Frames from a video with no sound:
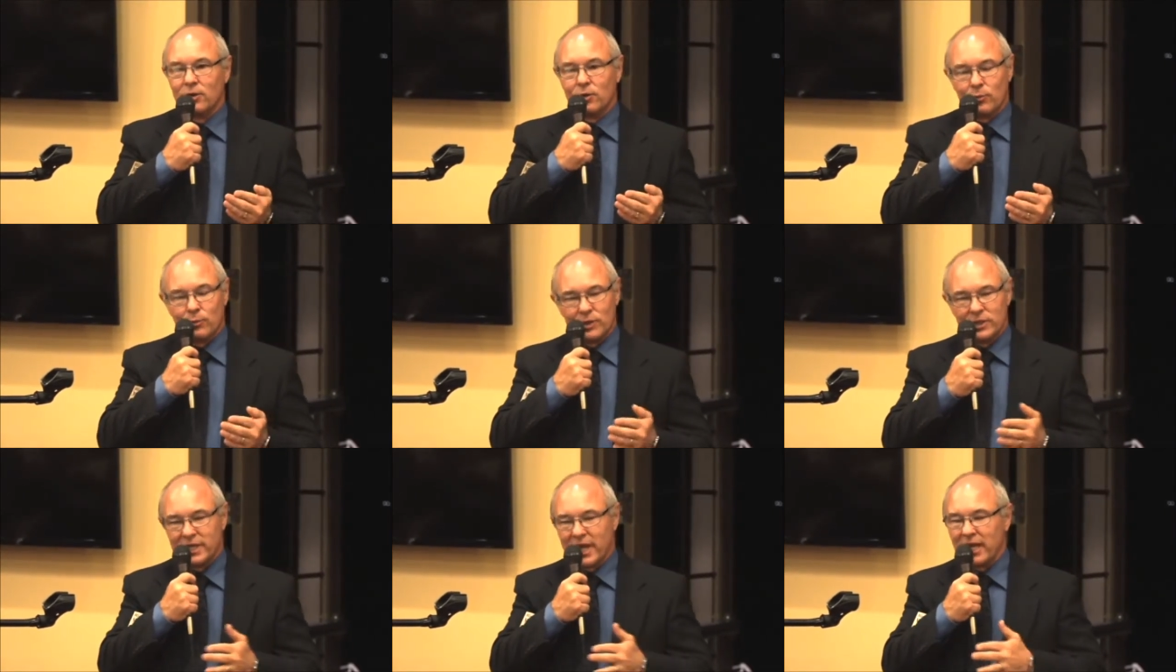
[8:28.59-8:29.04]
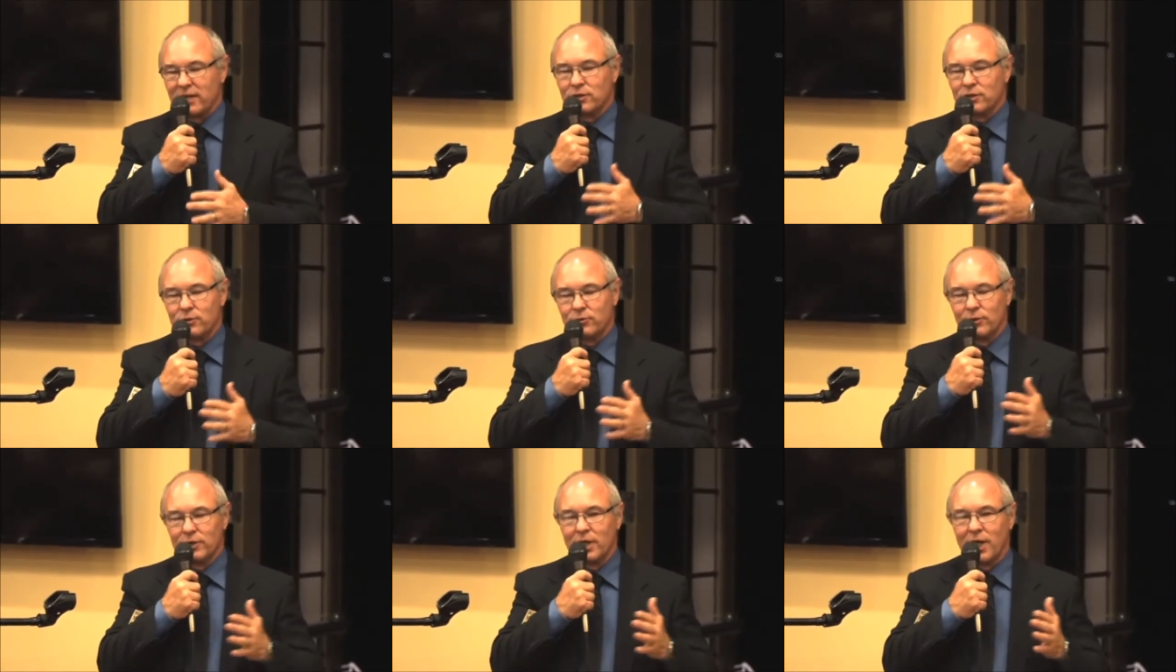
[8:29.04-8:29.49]
was
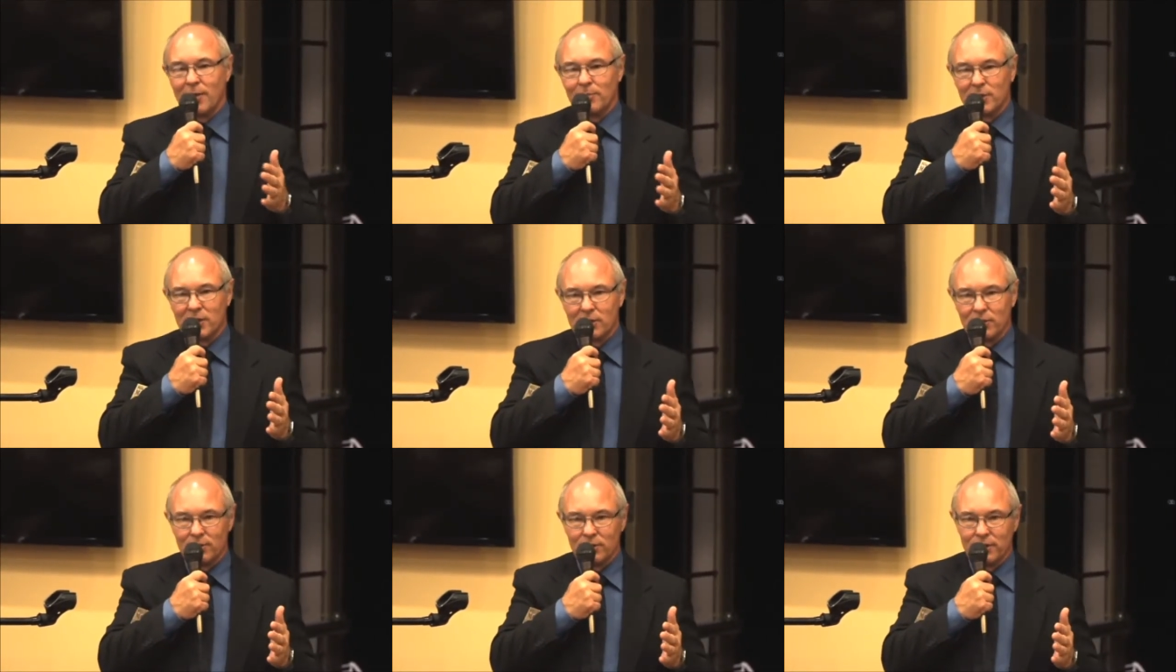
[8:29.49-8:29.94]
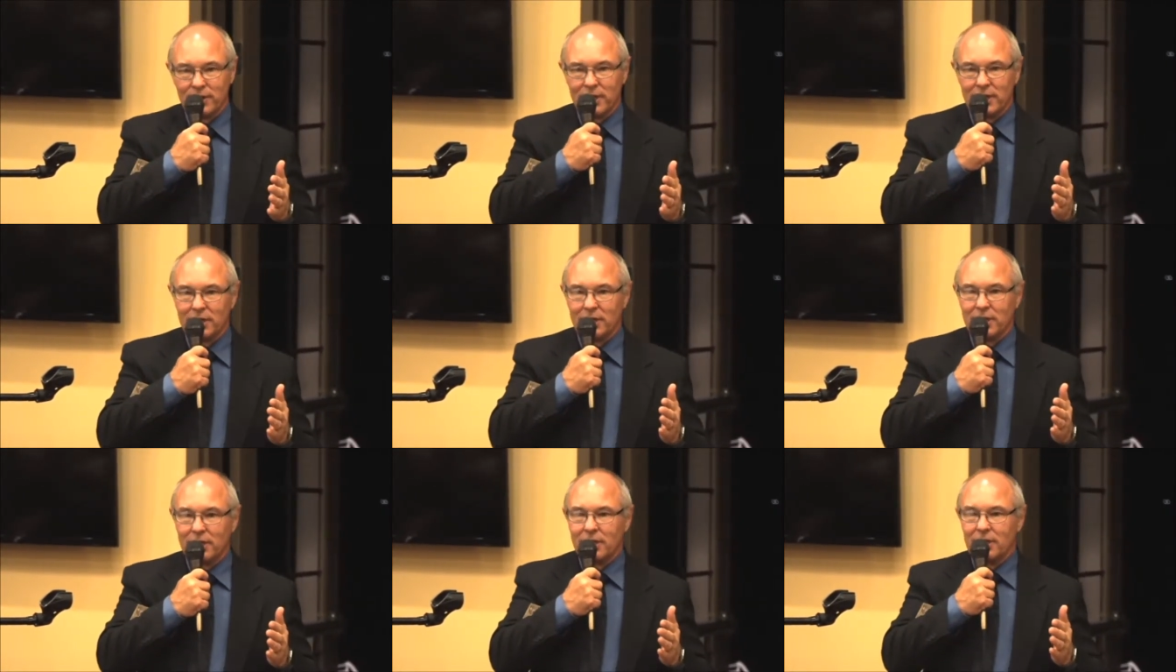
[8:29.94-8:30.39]
astronomical,
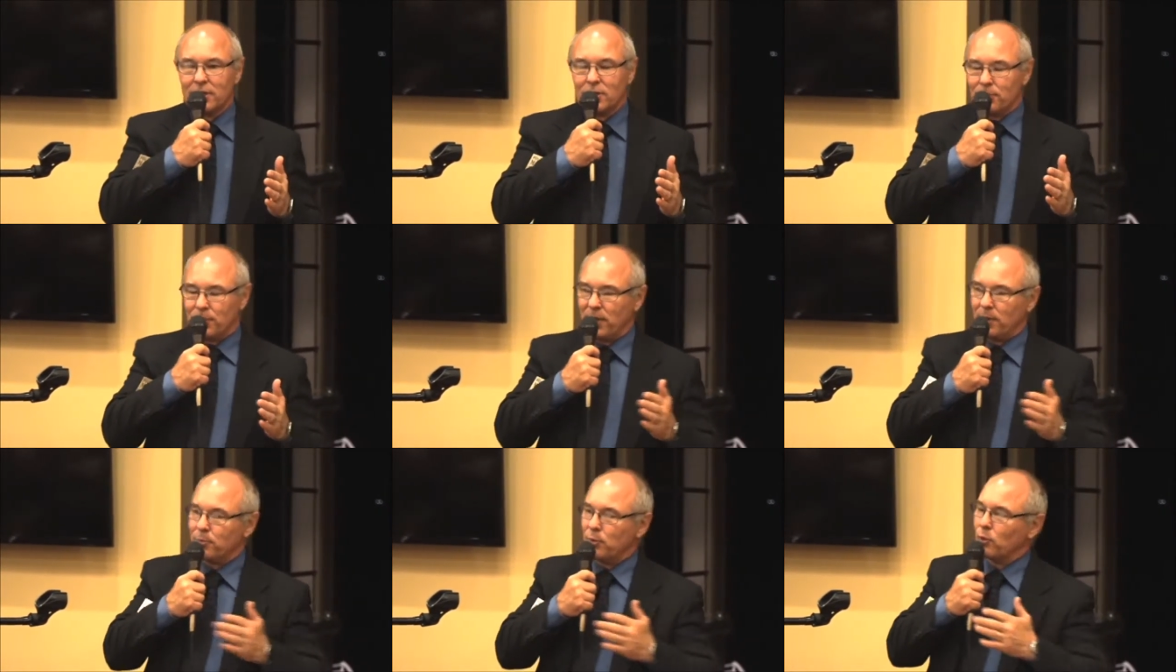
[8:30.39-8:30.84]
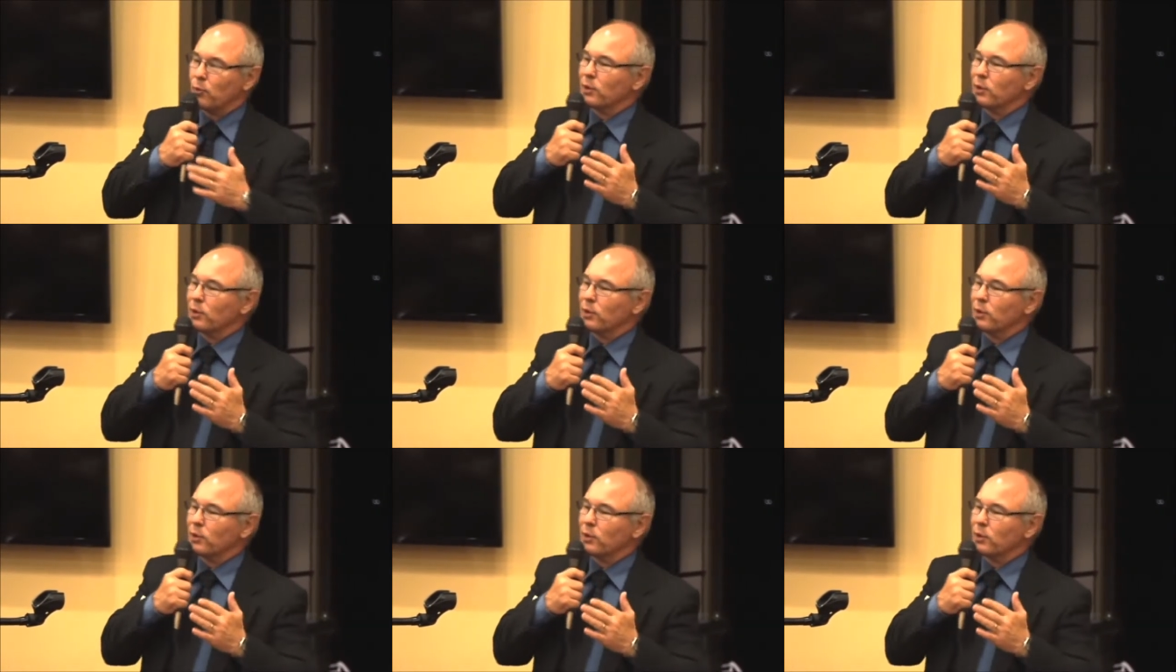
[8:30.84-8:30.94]
that people